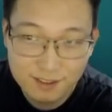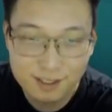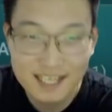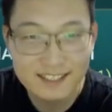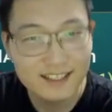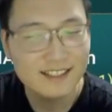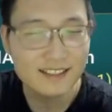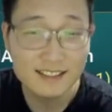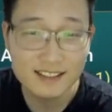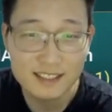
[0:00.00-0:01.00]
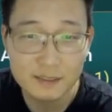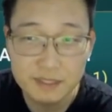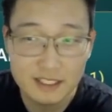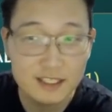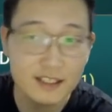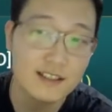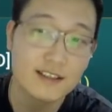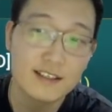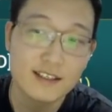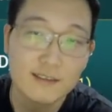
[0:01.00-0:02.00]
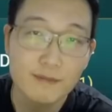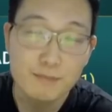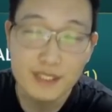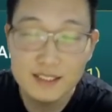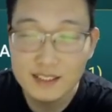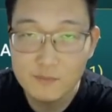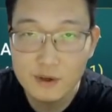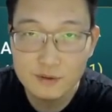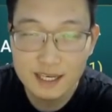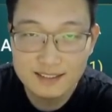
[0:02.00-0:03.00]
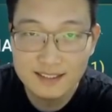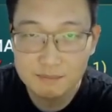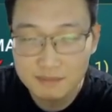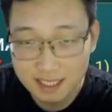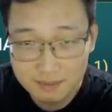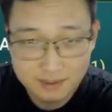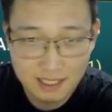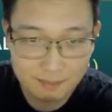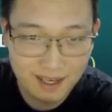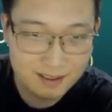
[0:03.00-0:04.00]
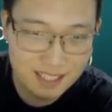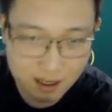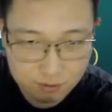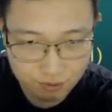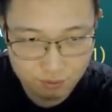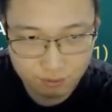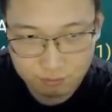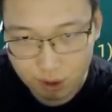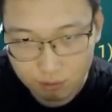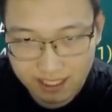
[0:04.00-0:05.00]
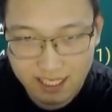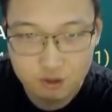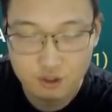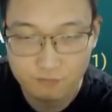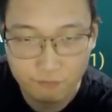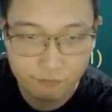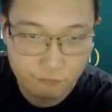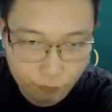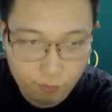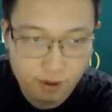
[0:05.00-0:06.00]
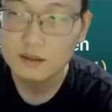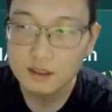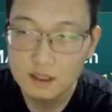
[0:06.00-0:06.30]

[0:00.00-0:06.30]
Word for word: All right, this is gonna be me giving you guys some tips about how to do rotation 4.